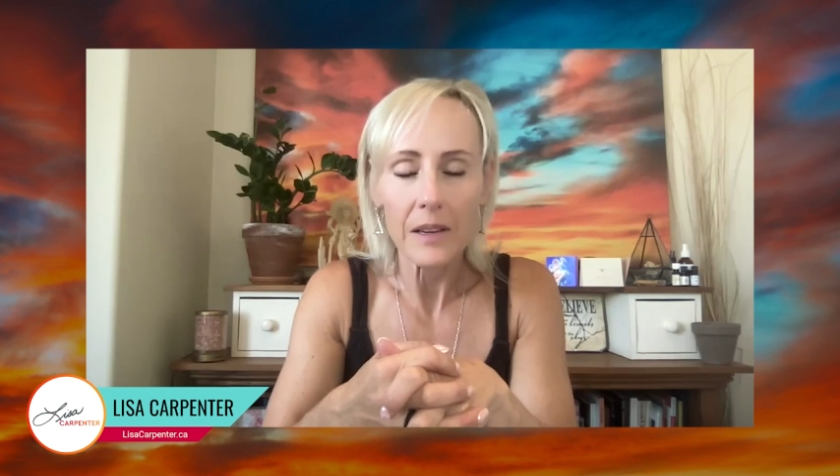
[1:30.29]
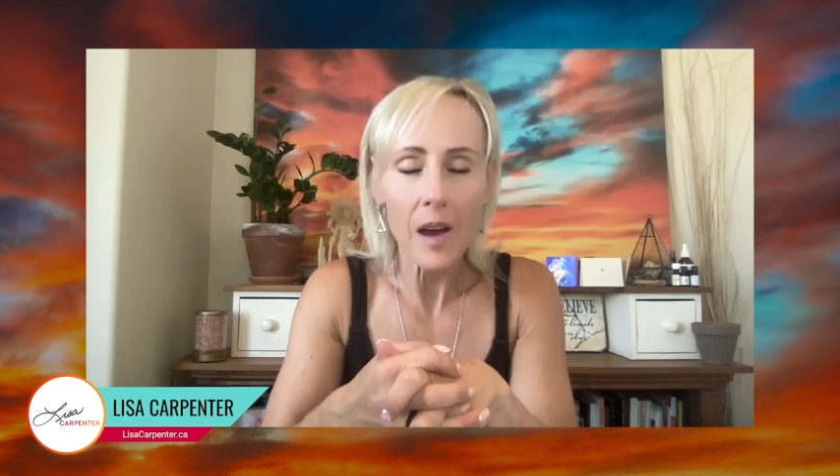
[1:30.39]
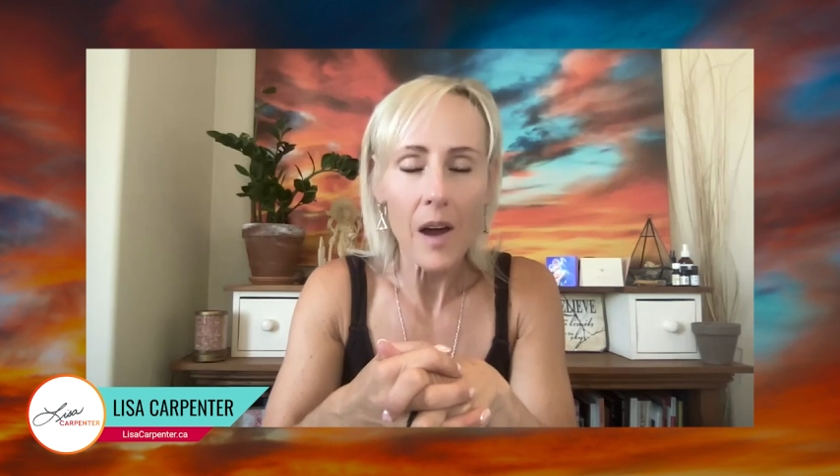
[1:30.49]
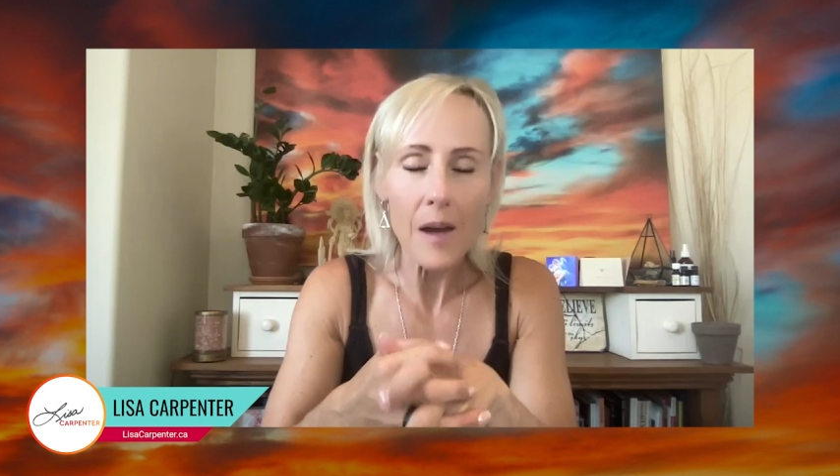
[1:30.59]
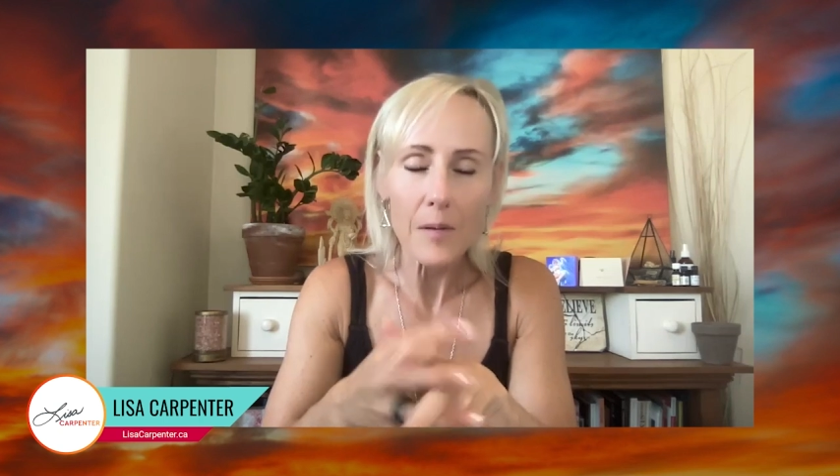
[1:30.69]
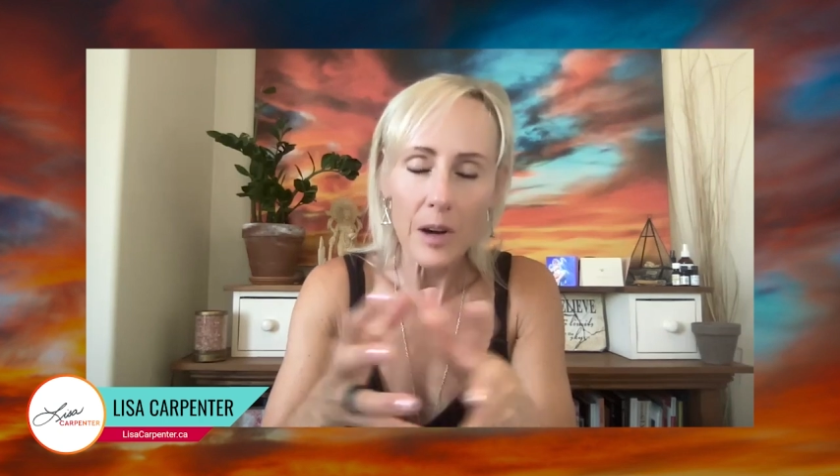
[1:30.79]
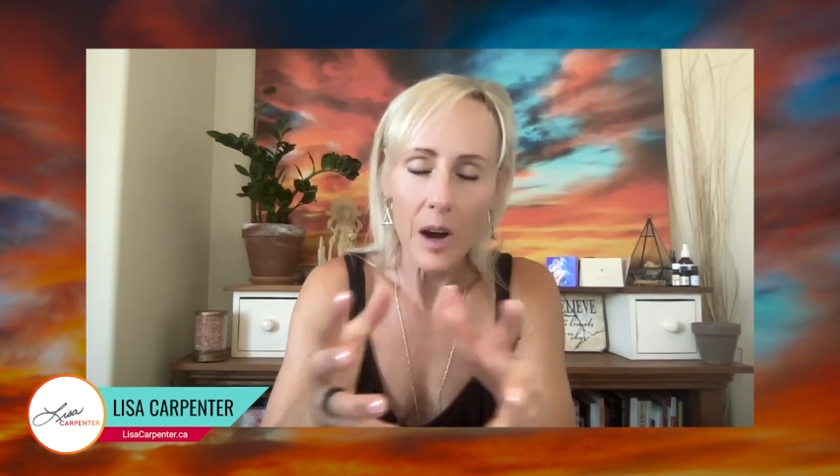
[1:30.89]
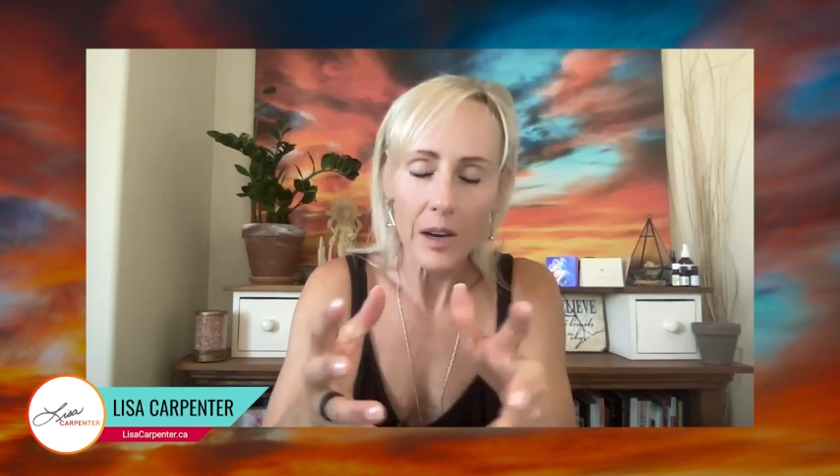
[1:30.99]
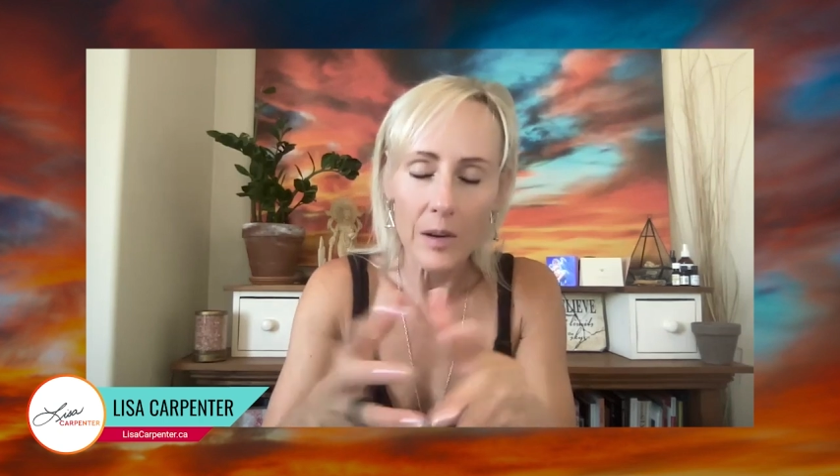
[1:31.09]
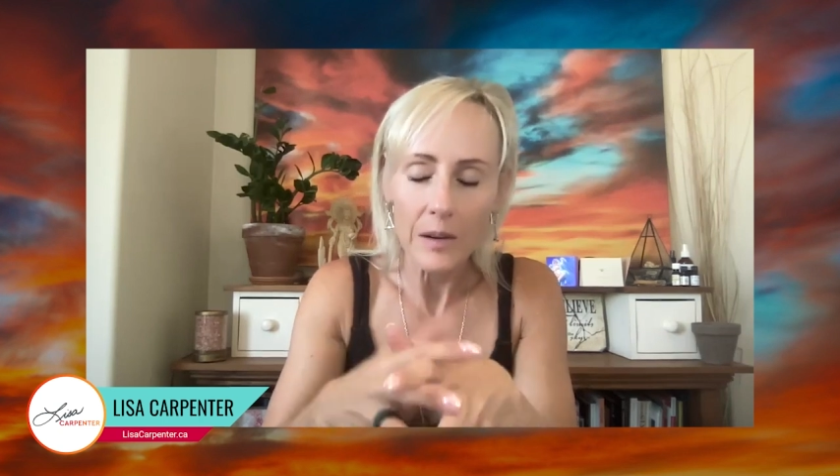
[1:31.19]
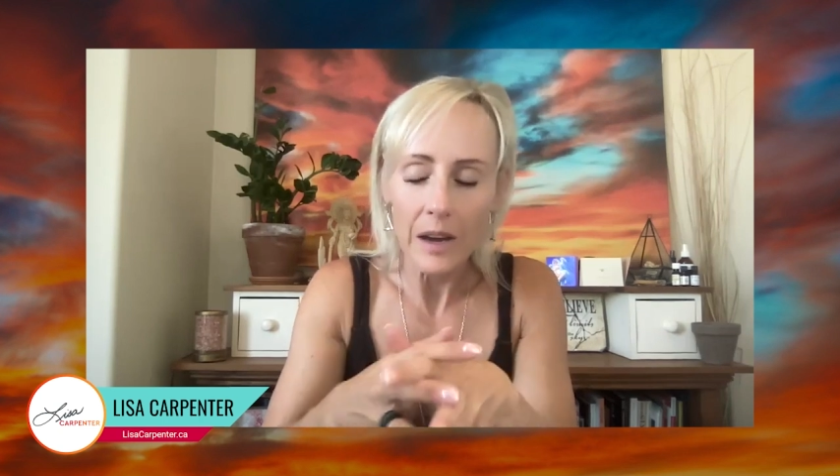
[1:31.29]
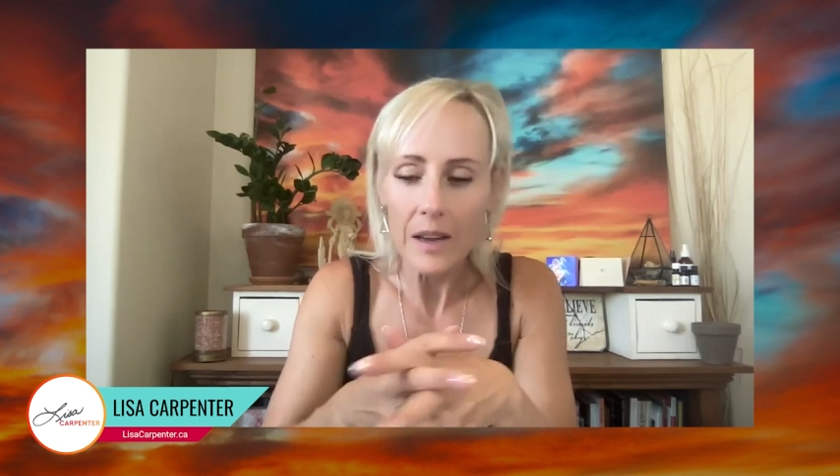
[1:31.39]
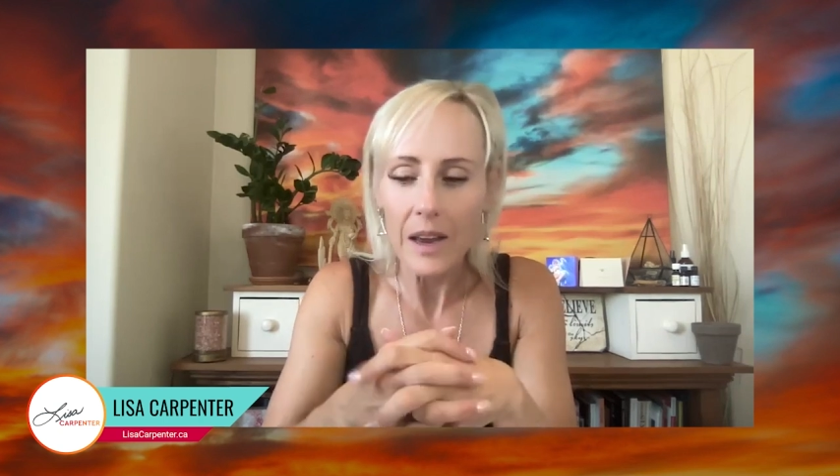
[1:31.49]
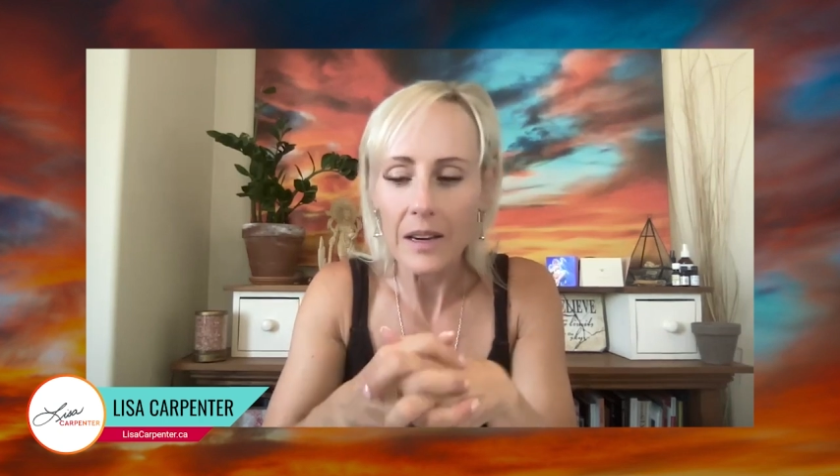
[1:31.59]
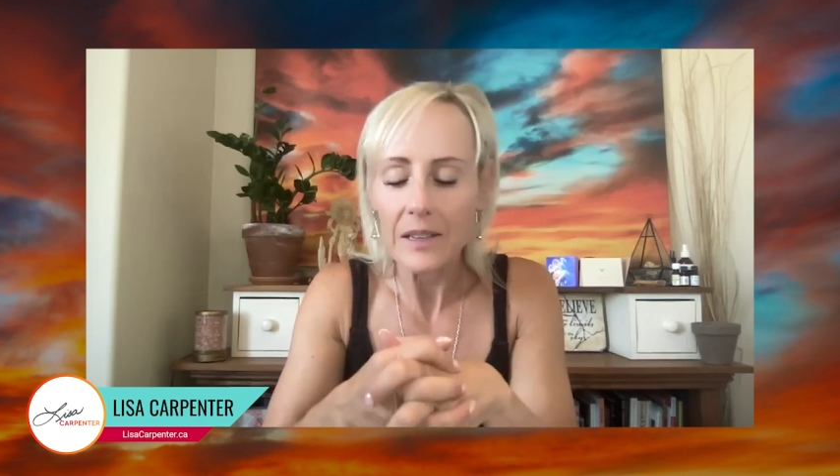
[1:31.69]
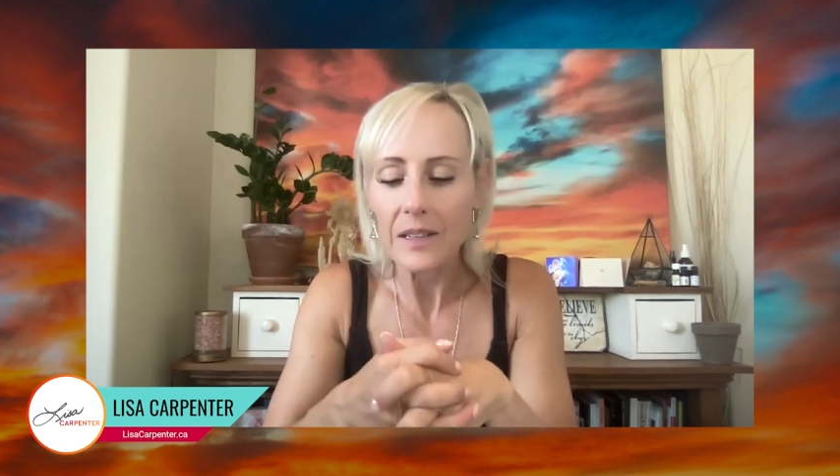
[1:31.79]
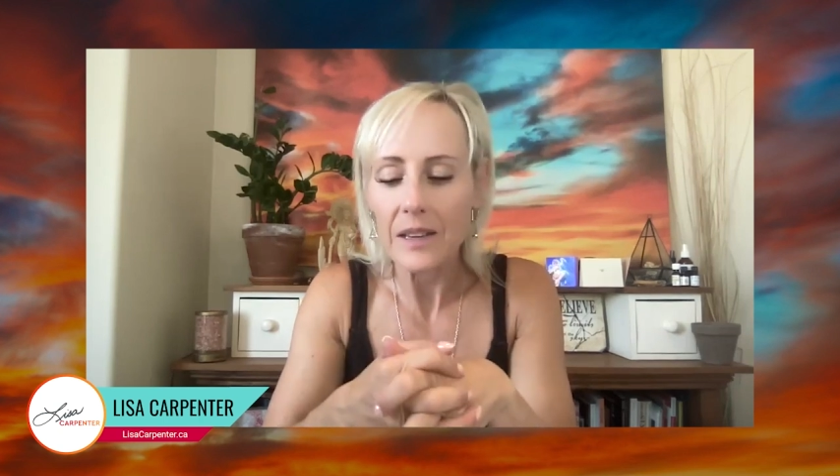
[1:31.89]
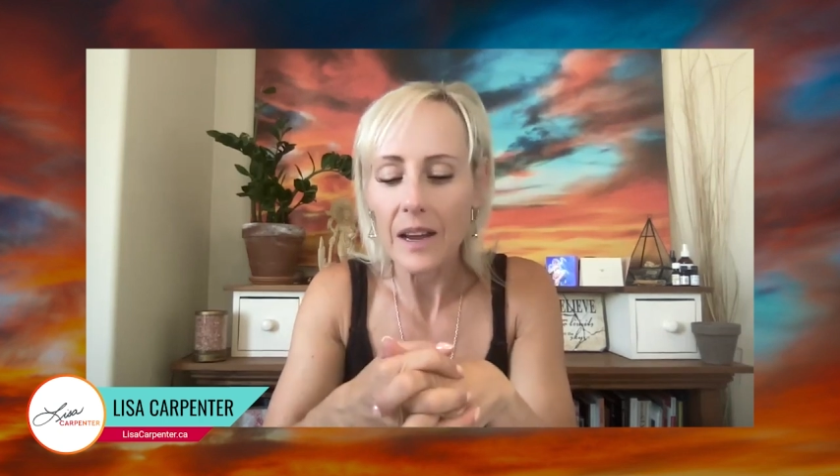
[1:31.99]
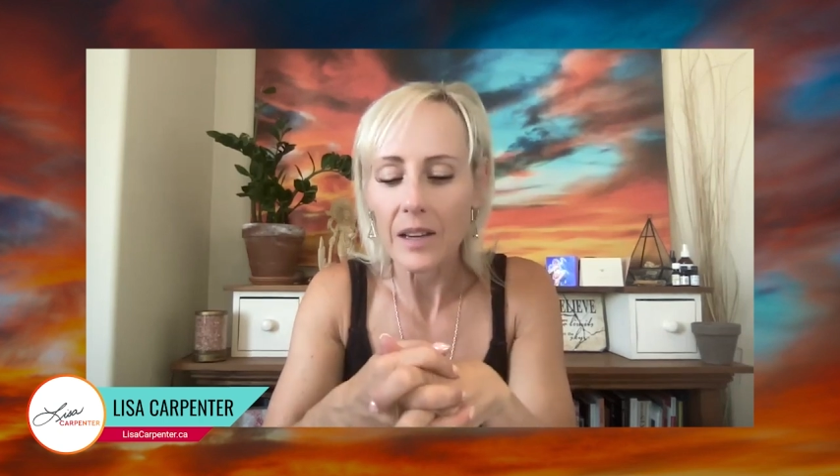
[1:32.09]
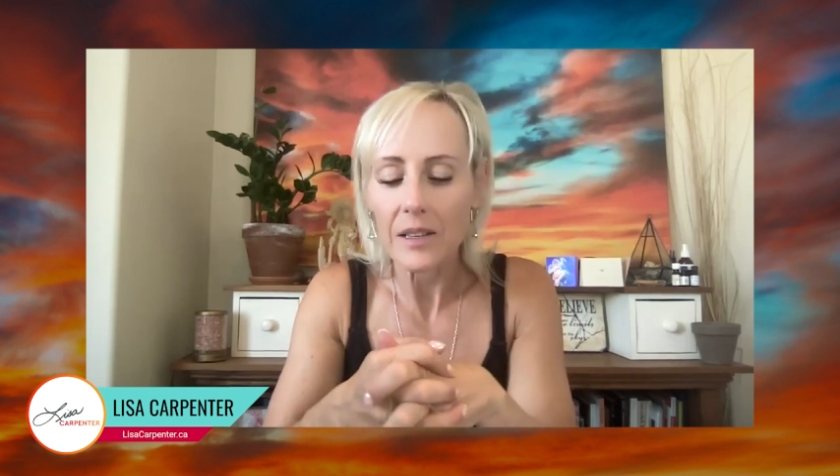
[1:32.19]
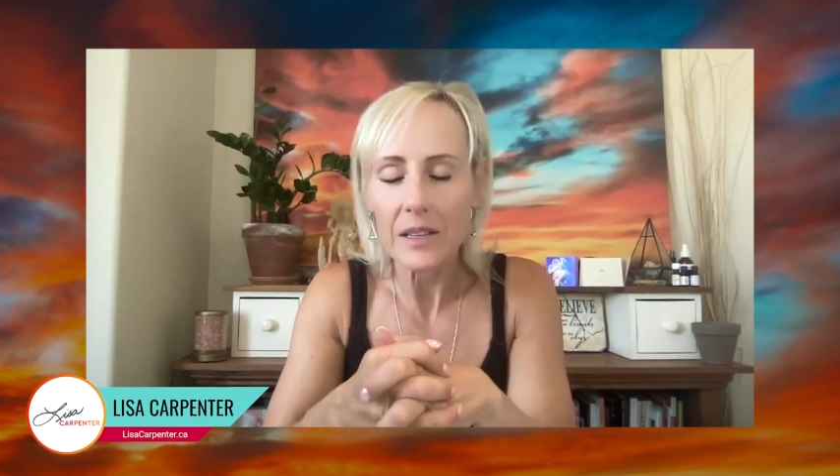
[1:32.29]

Now, I would argue, and I did say on